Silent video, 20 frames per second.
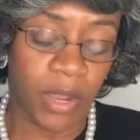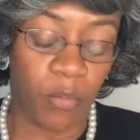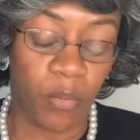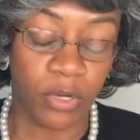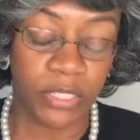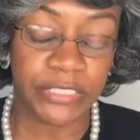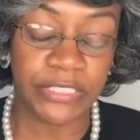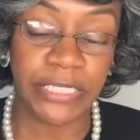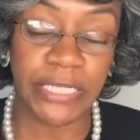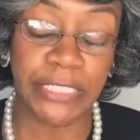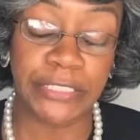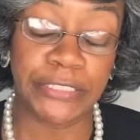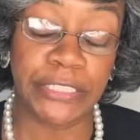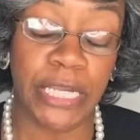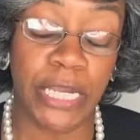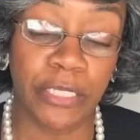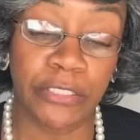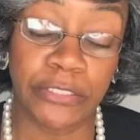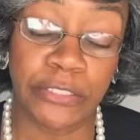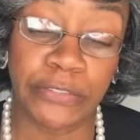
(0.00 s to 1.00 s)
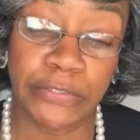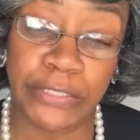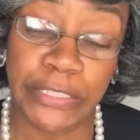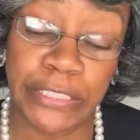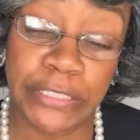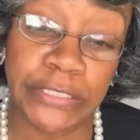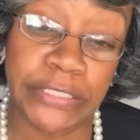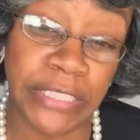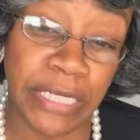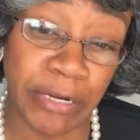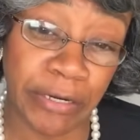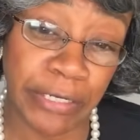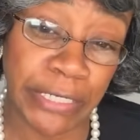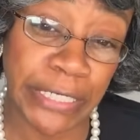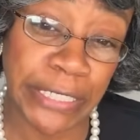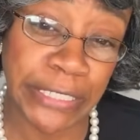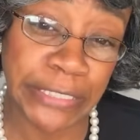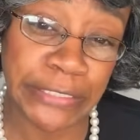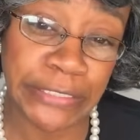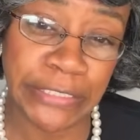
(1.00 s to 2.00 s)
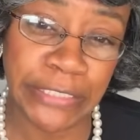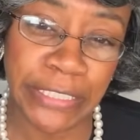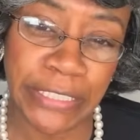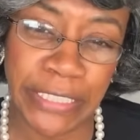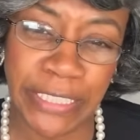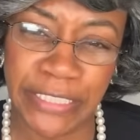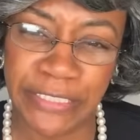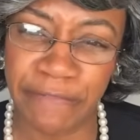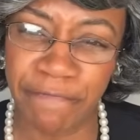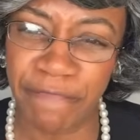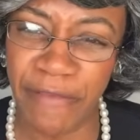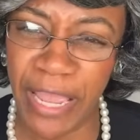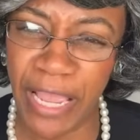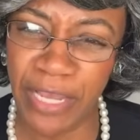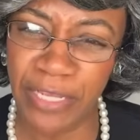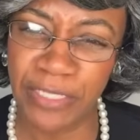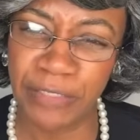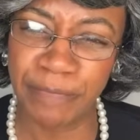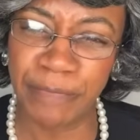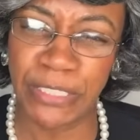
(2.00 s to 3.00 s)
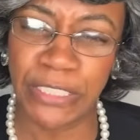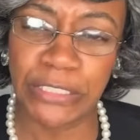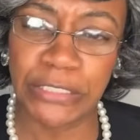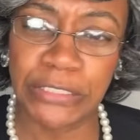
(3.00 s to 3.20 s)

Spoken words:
I wanted to let y'all know this Saturday and Sunday. Is the volume